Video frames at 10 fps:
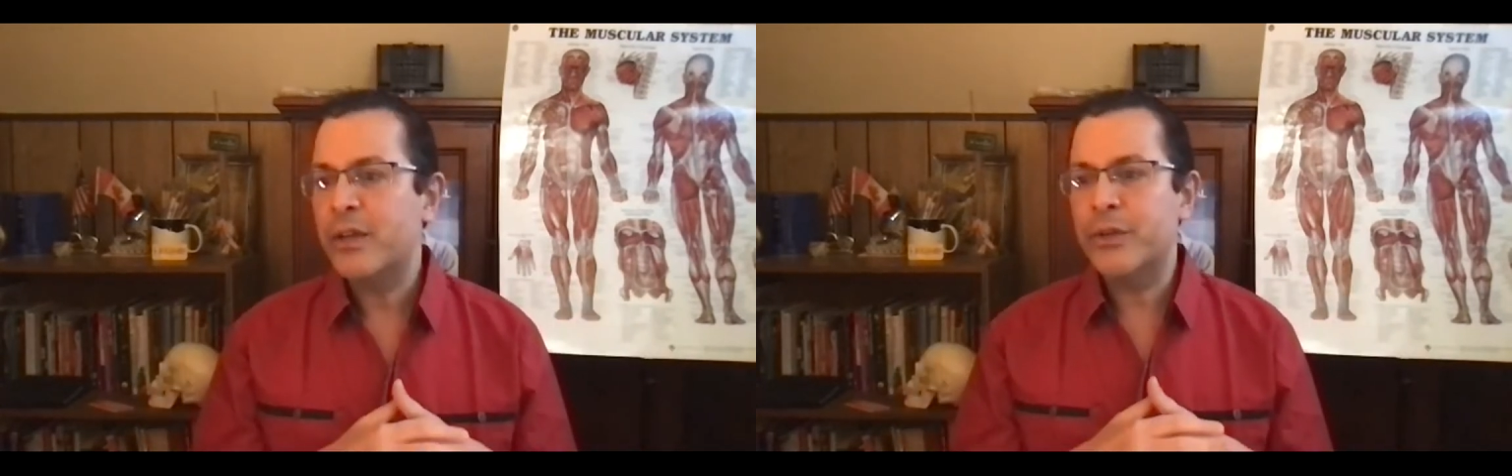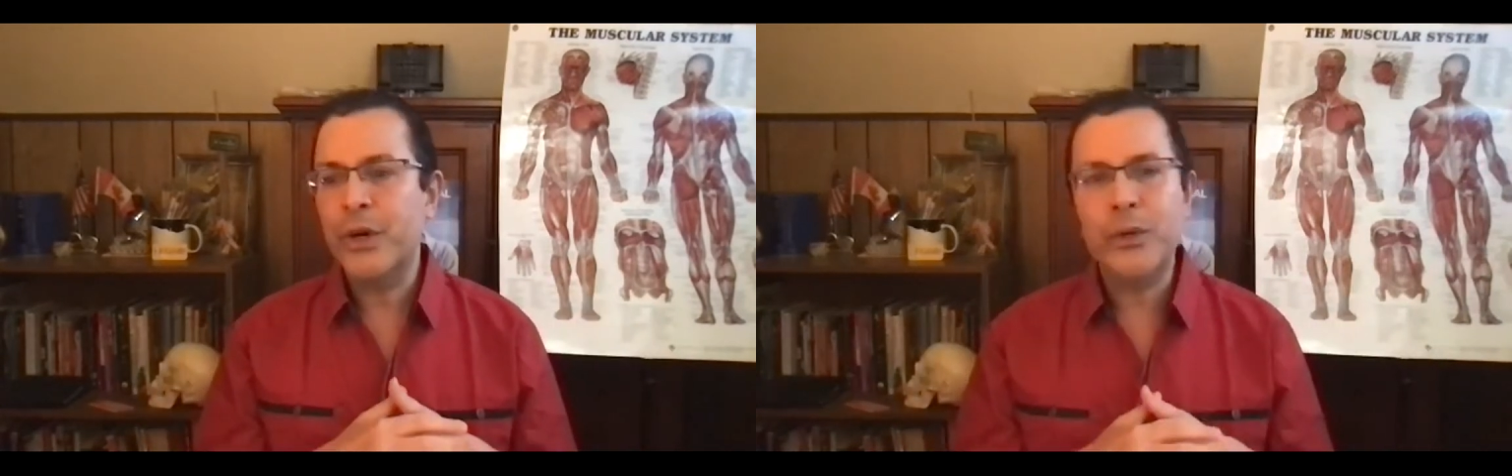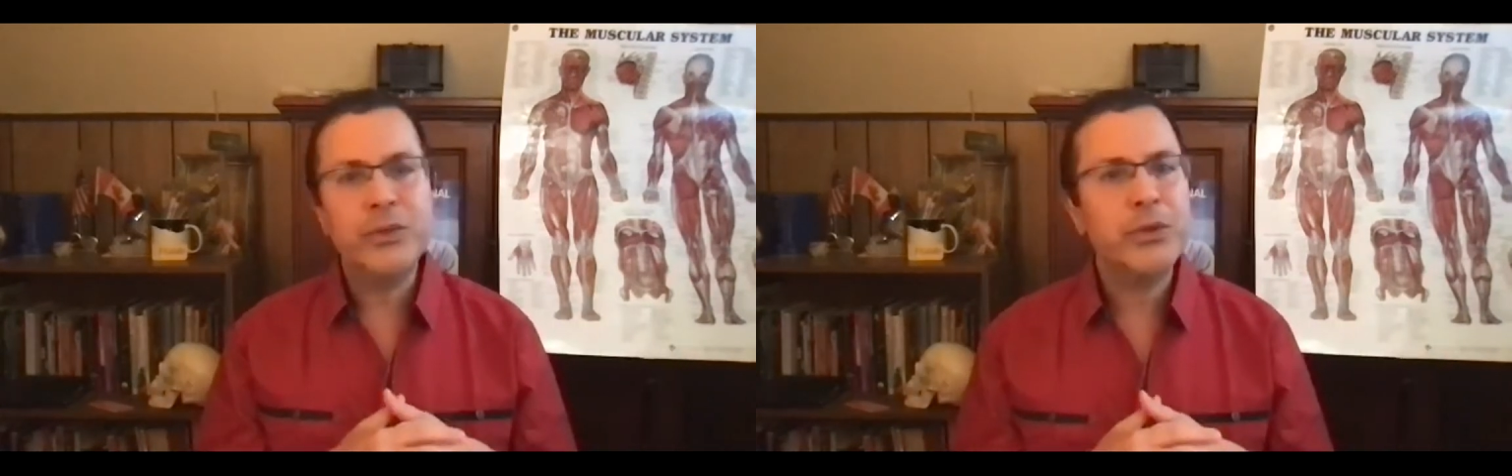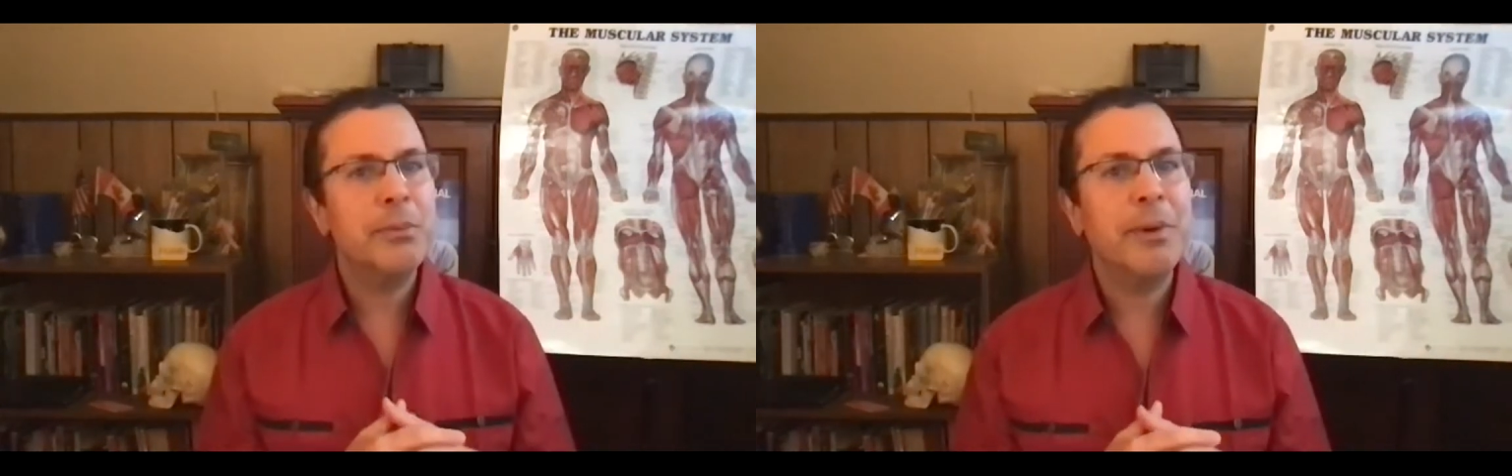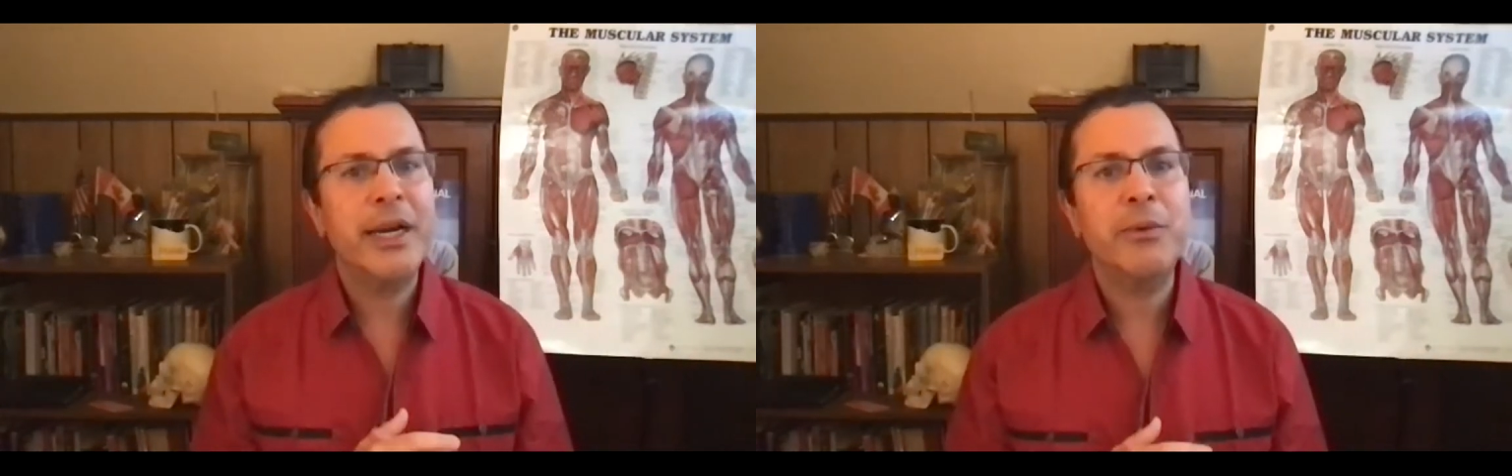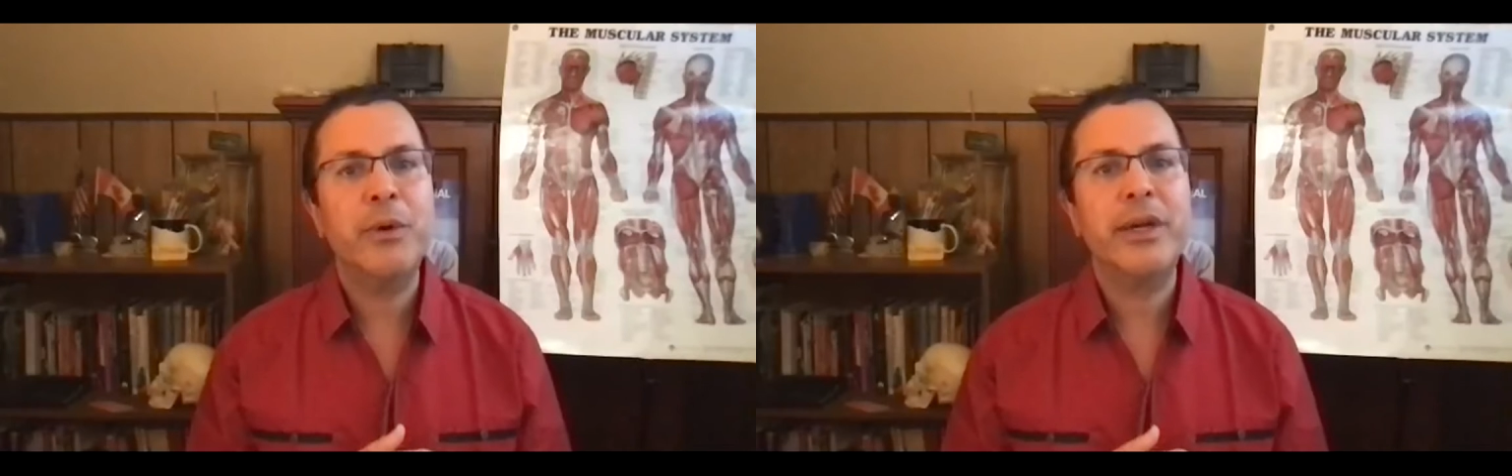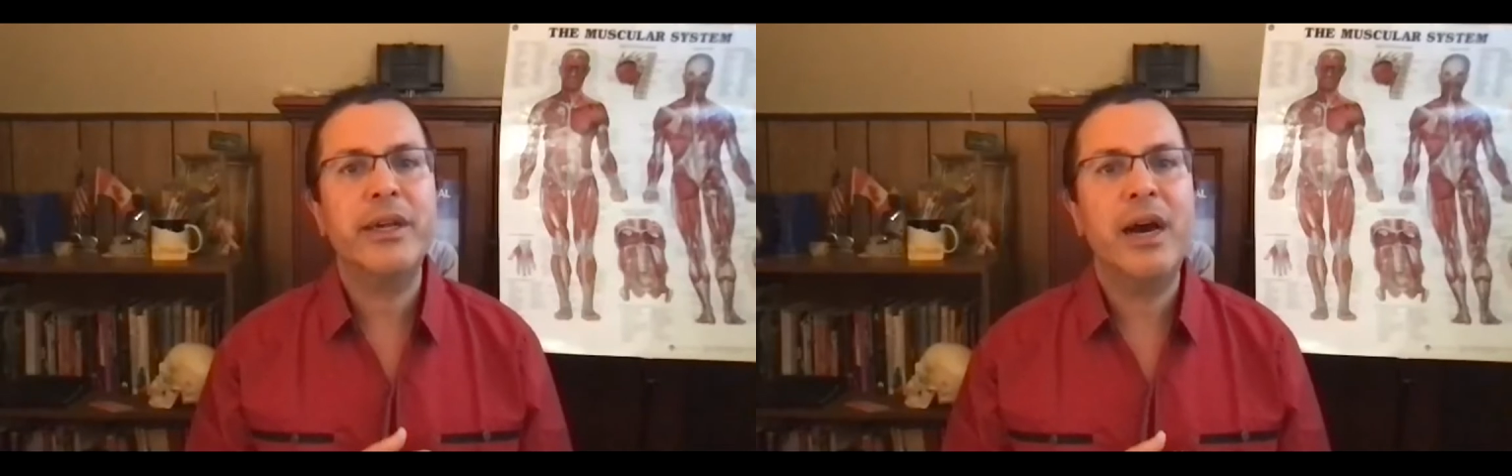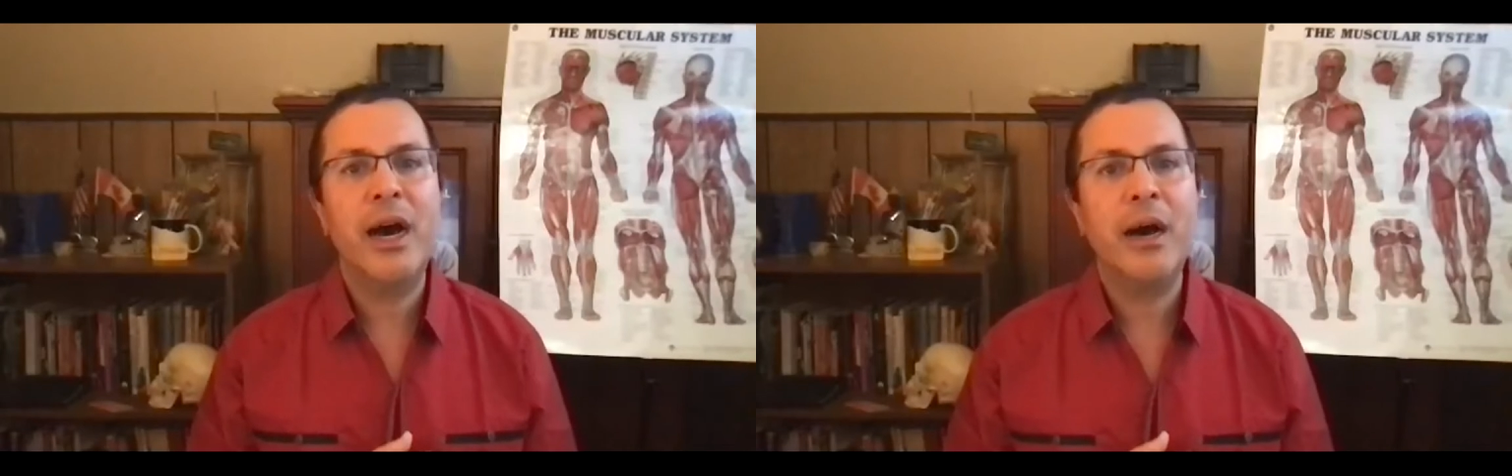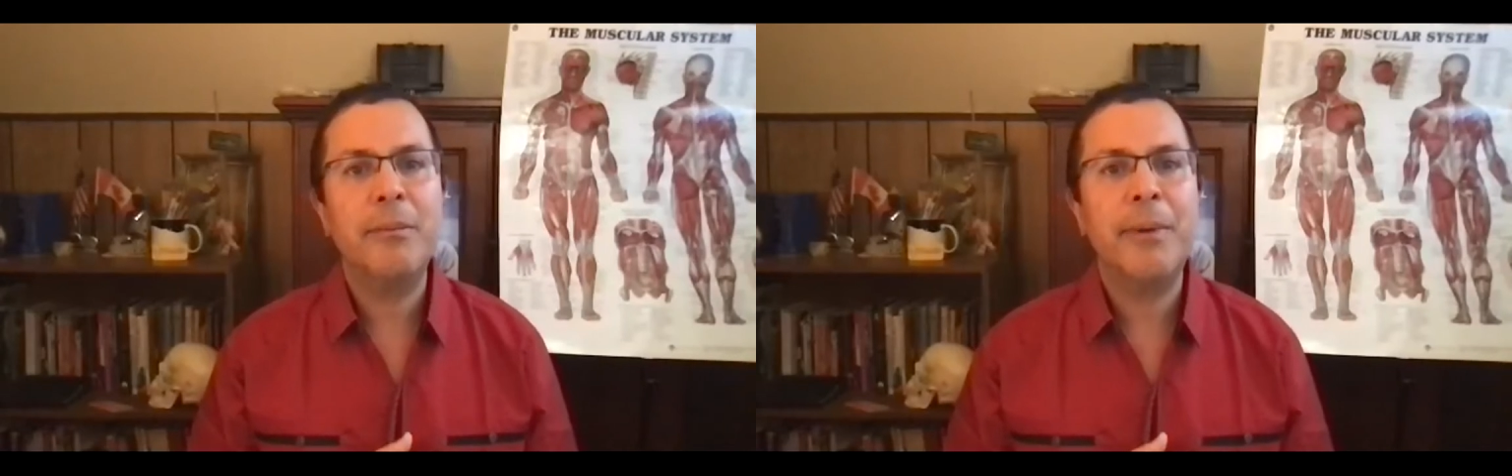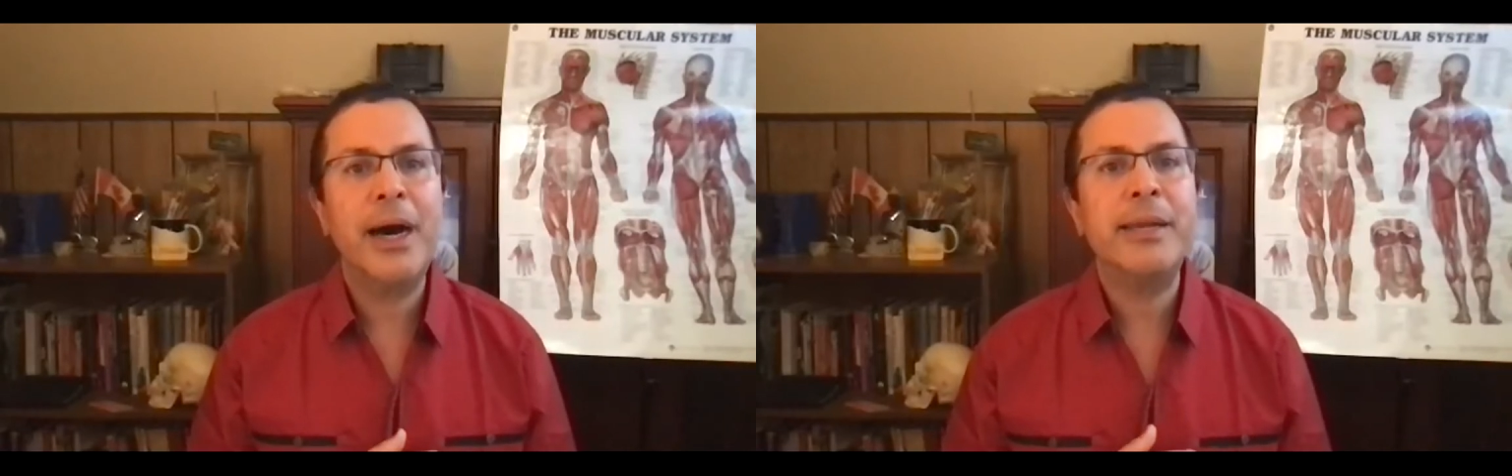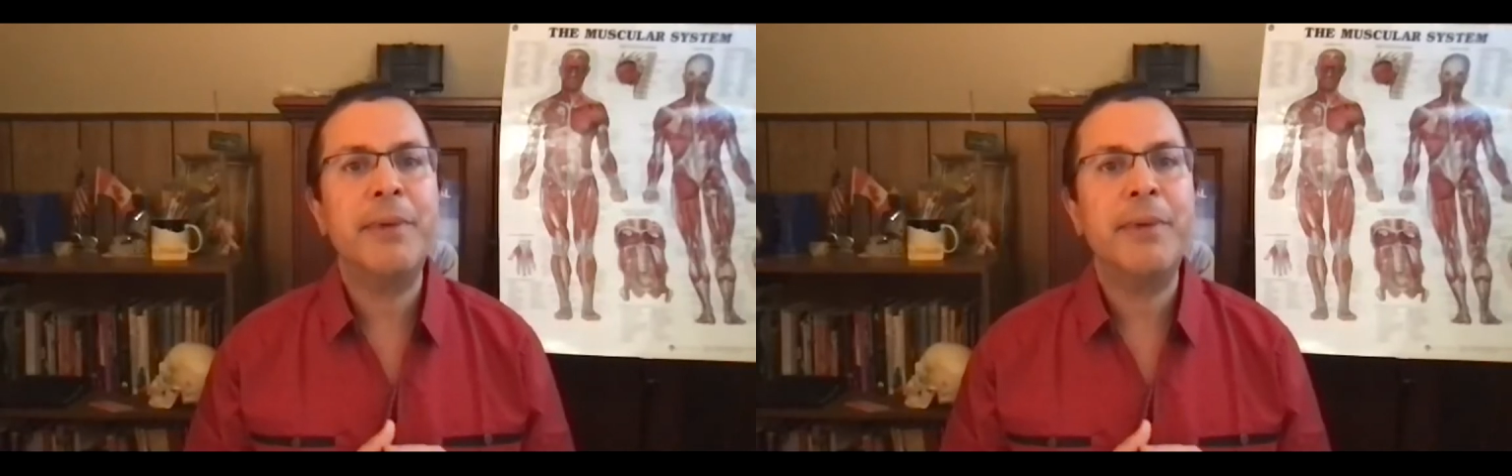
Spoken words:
go to a body